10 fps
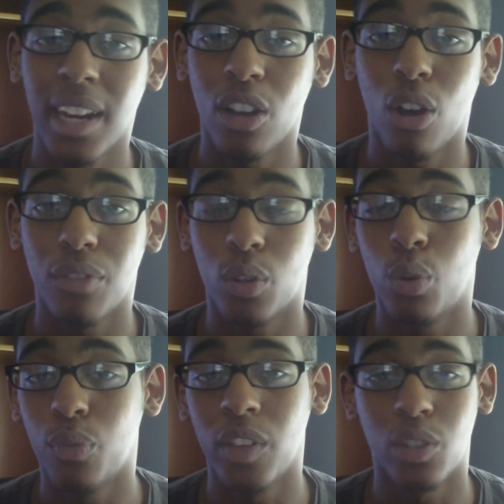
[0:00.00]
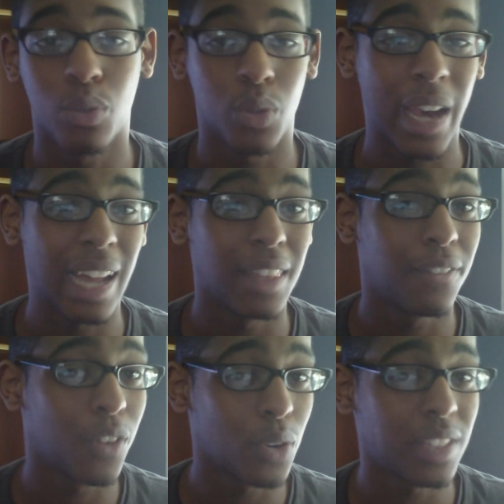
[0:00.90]
getting all of the cool features you got in the
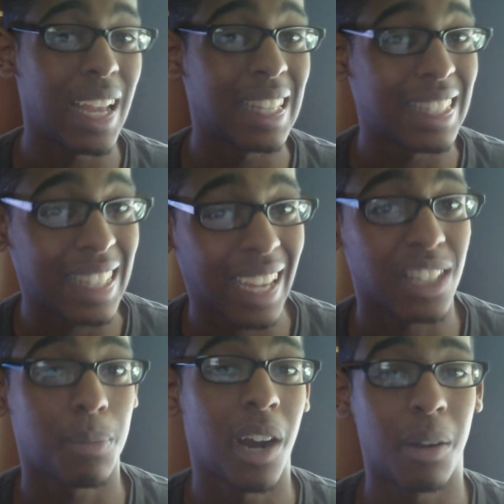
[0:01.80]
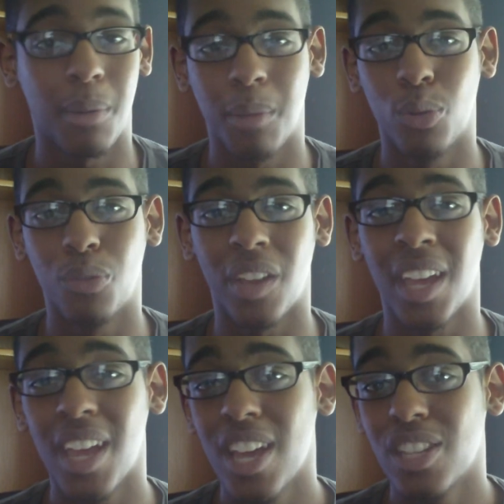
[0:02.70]
first and second Spider-Man movie.